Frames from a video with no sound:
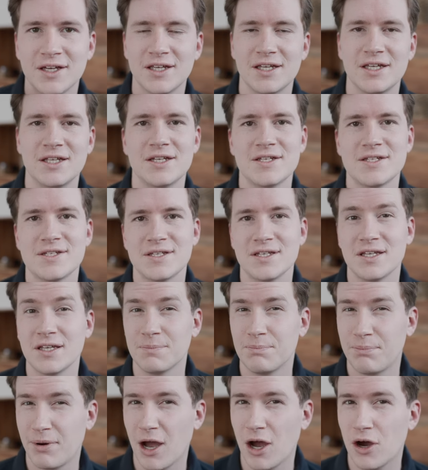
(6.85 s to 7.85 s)

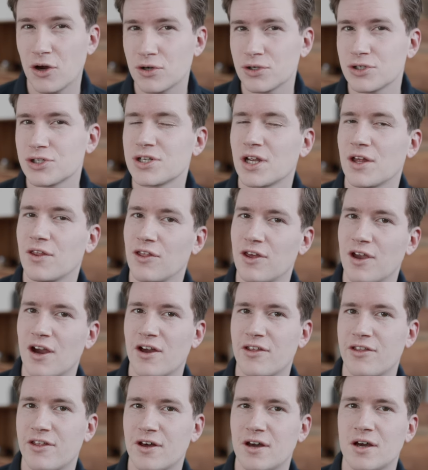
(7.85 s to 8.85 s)
EDC pouch and the
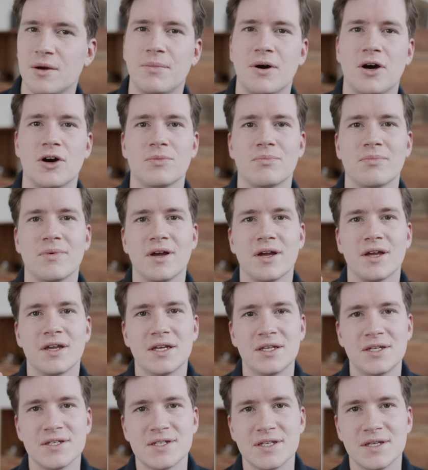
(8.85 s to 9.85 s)
other about my
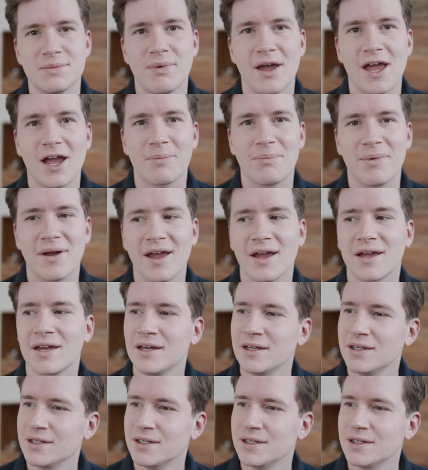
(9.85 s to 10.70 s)
EDC backpack.